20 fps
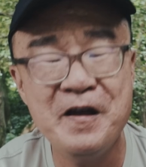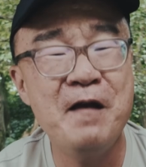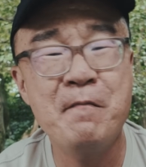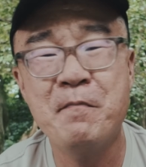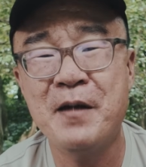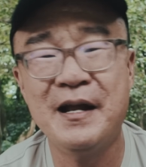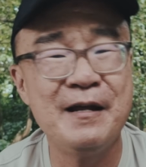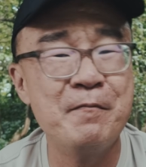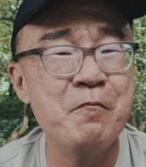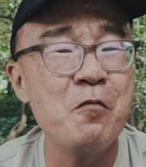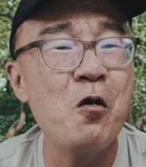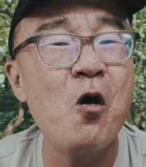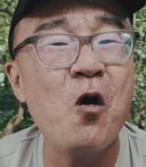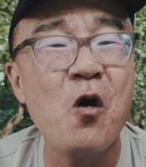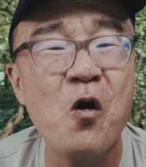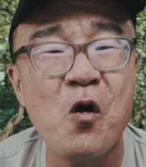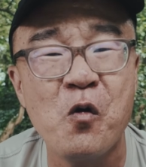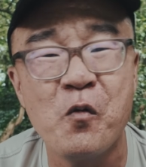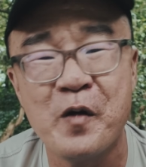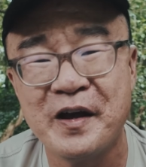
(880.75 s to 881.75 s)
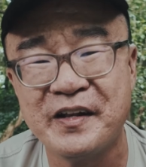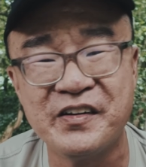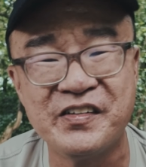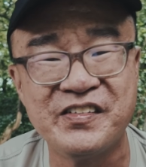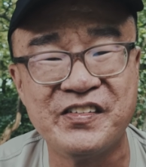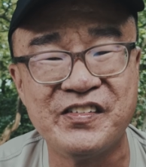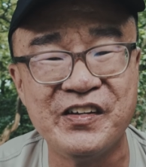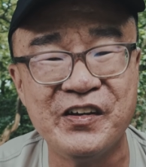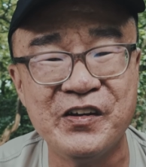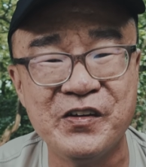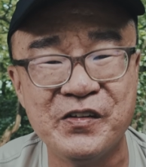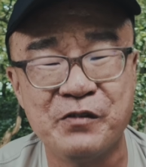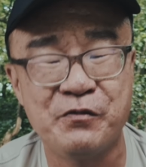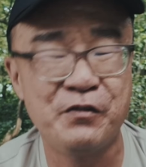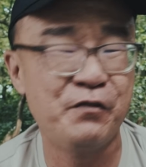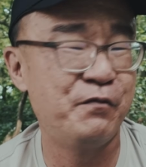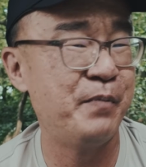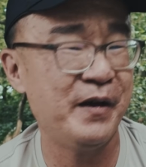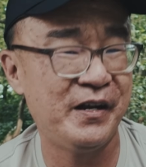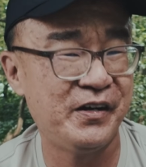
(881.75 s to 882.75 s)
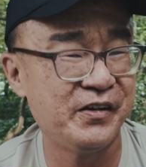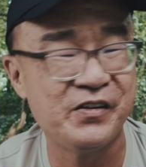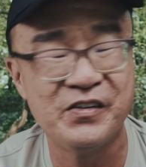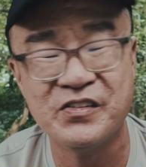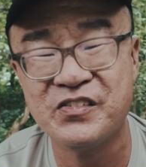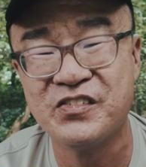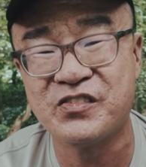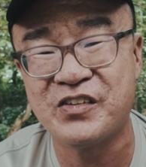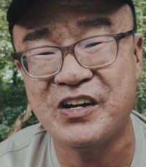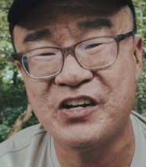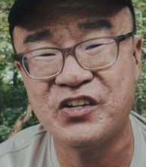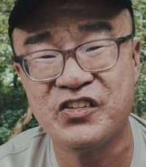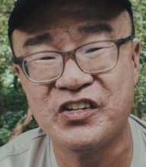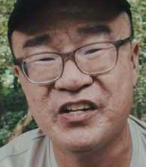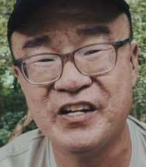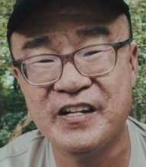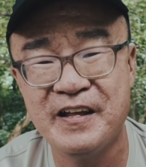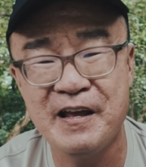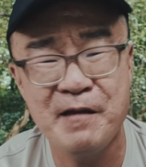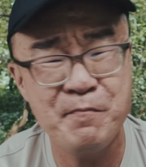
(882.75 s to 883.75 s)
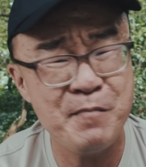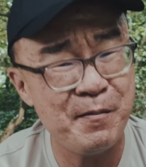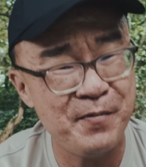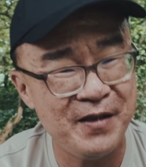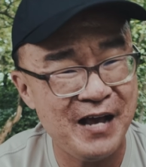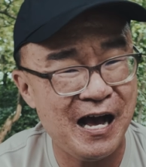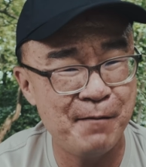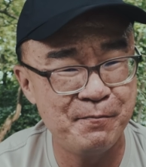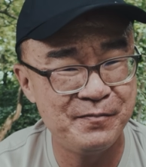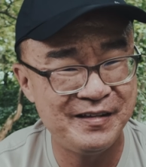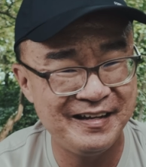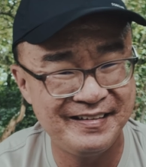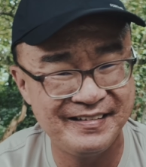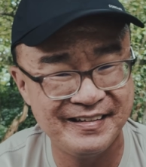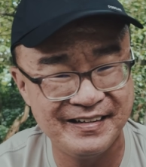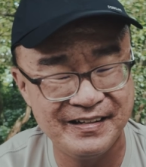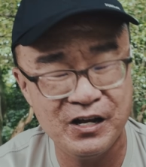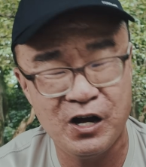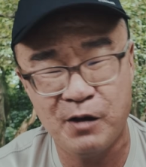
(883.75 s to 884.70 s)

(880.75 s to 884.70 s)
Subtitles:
made them all weather sealed with better construction and maybe updated